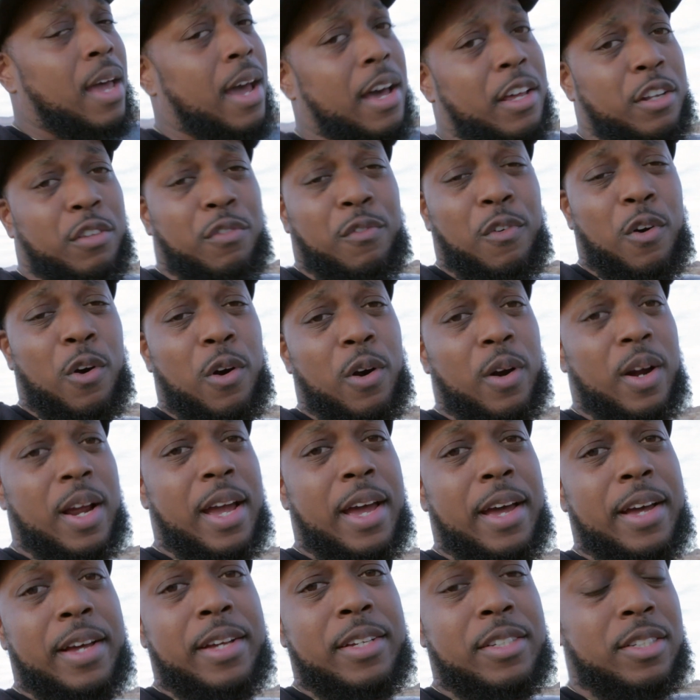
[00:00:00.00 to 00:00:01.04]
as far
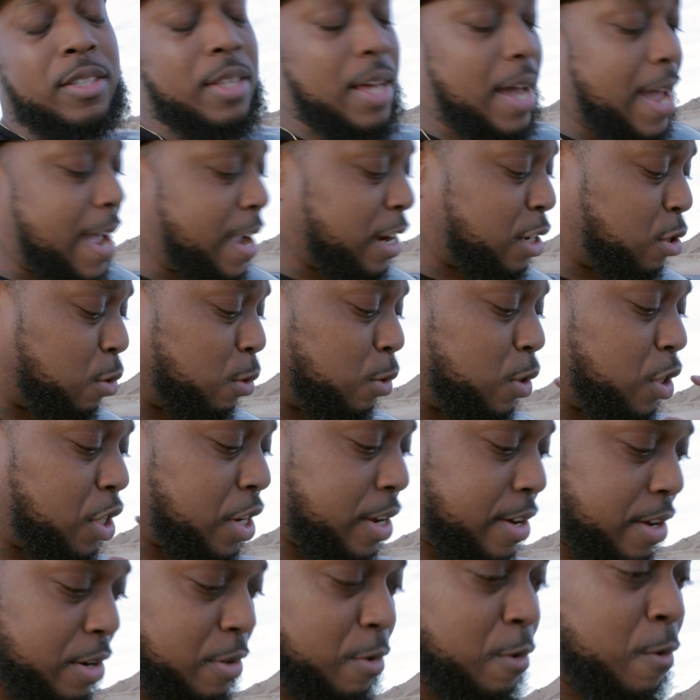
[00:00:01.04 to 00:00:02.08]
as the actual
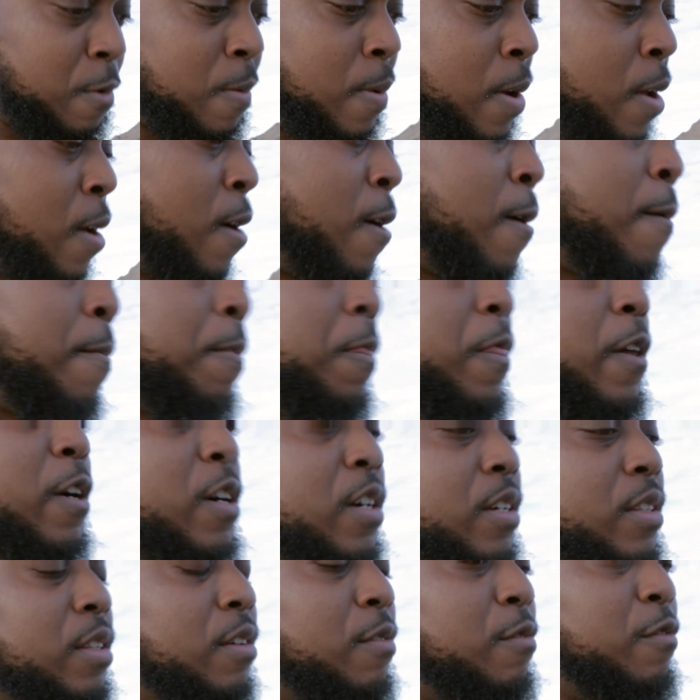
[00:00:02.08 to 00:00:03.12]
channel,
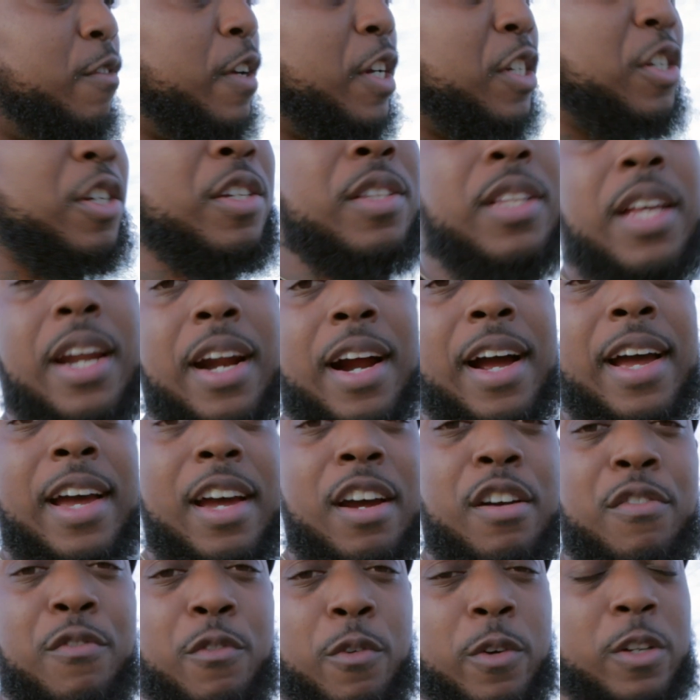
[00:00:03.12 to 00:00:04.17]
the vision that I
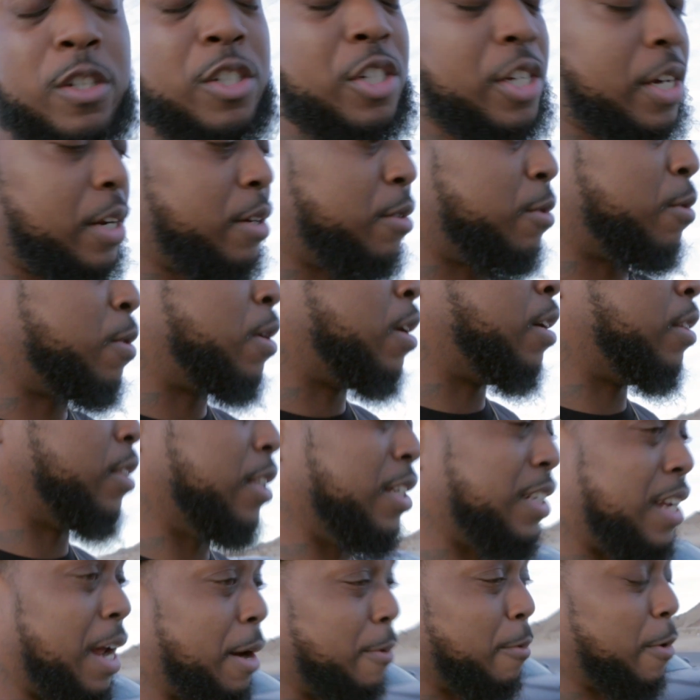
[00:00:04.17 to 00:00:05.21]
have for the channel,
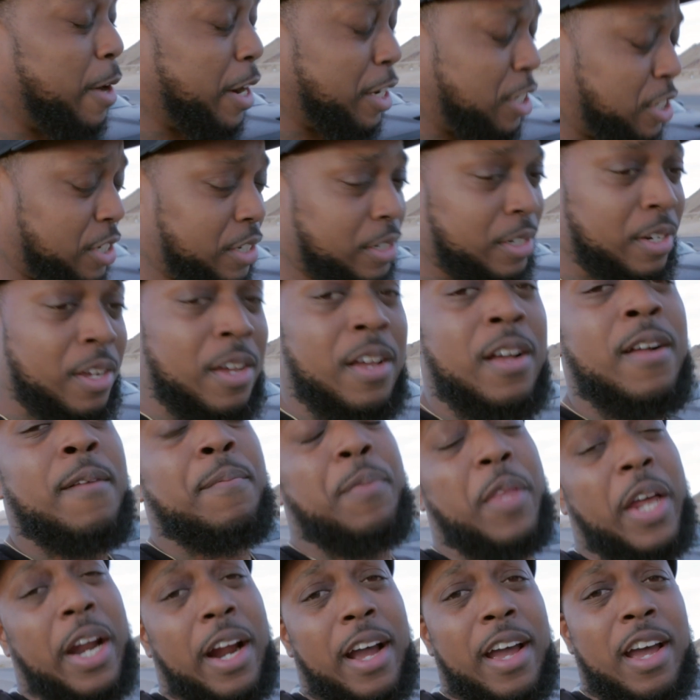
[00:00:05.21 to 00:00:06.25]
the direction
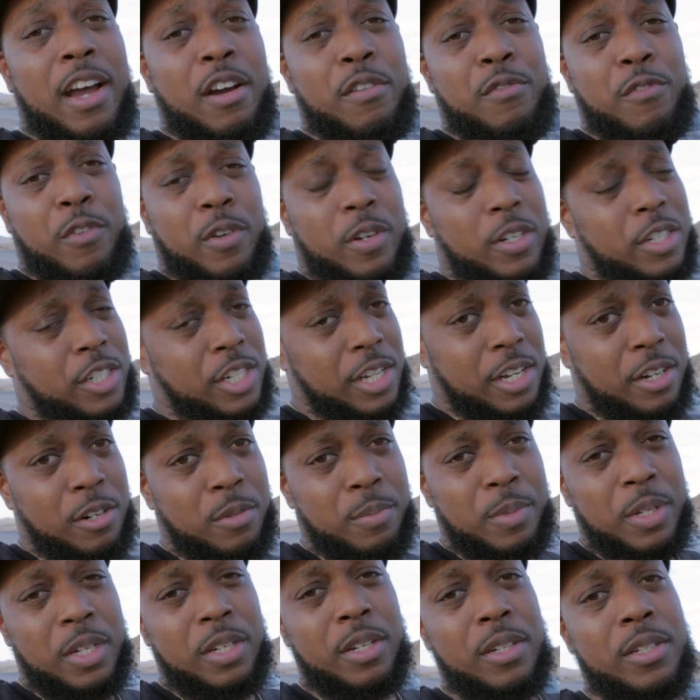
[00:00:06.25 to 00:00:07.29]
that I have for the channel,
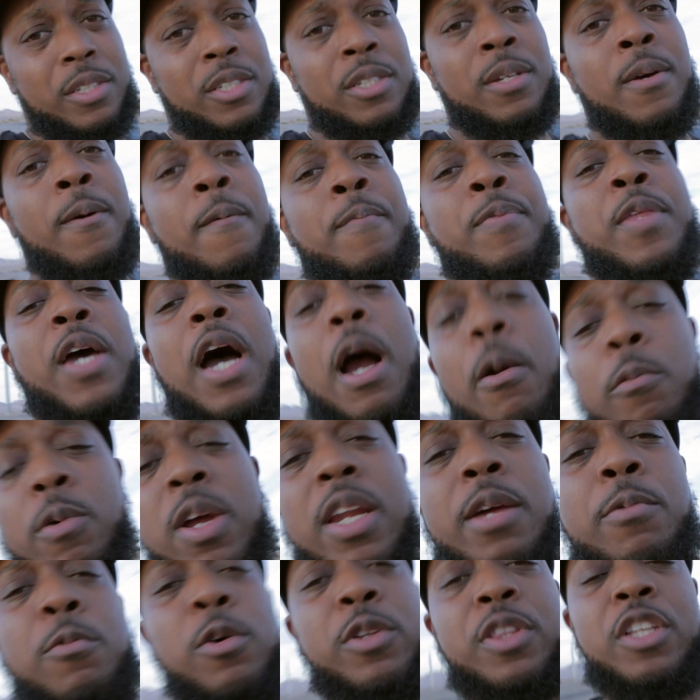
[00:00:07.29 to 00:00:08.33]
because I
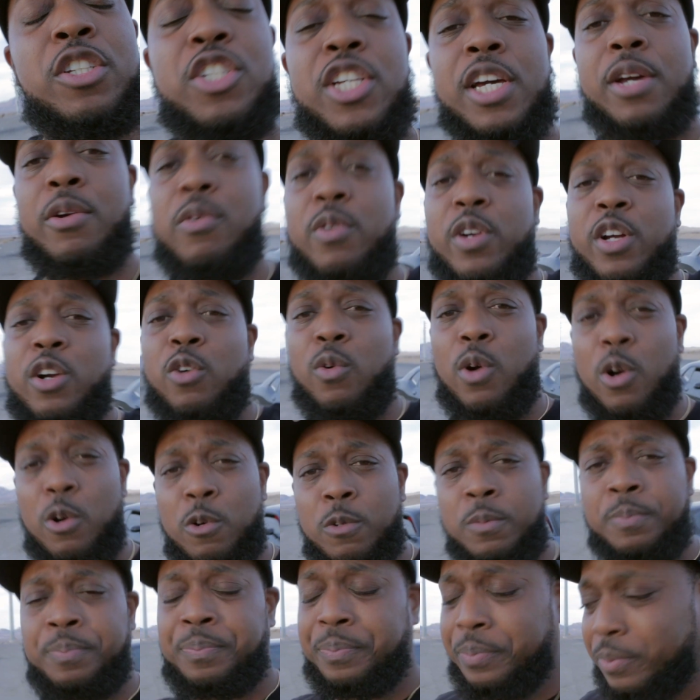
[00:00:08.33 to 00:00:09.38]
really want the channel to
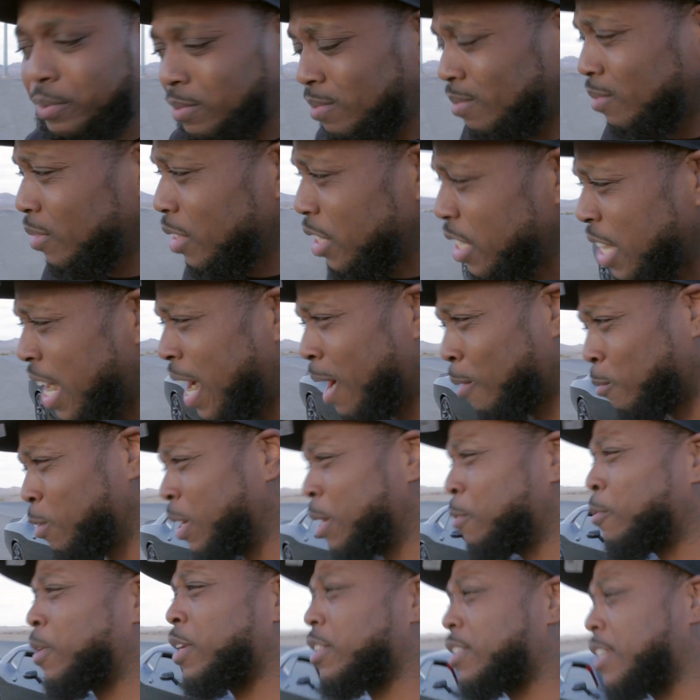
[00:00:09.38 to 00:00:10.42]
grow. I
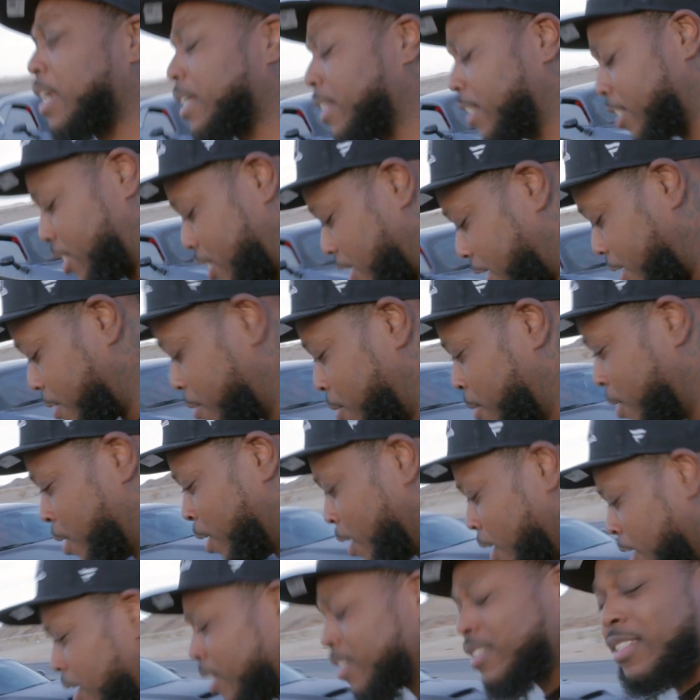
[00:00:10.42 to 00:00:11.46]
really want to take the channel
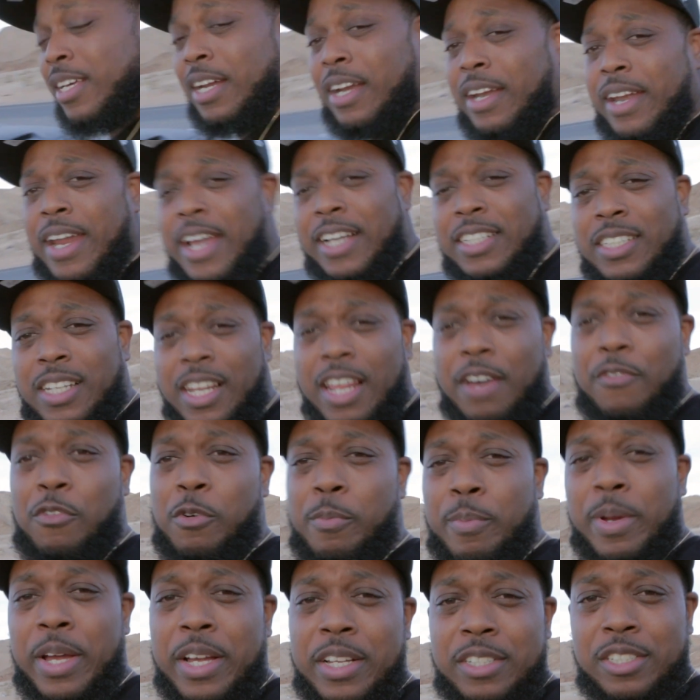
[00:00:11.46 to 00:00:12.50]
to the next level,
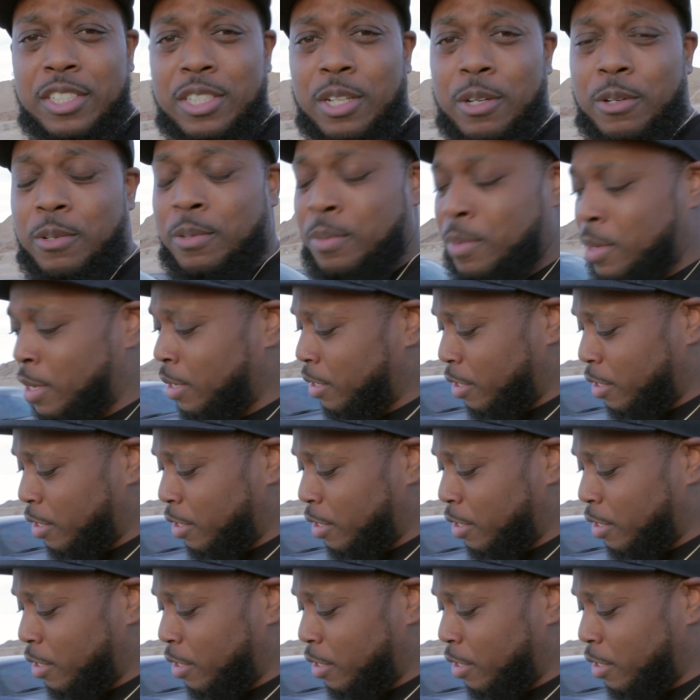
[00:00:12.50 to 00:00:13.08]
man. So,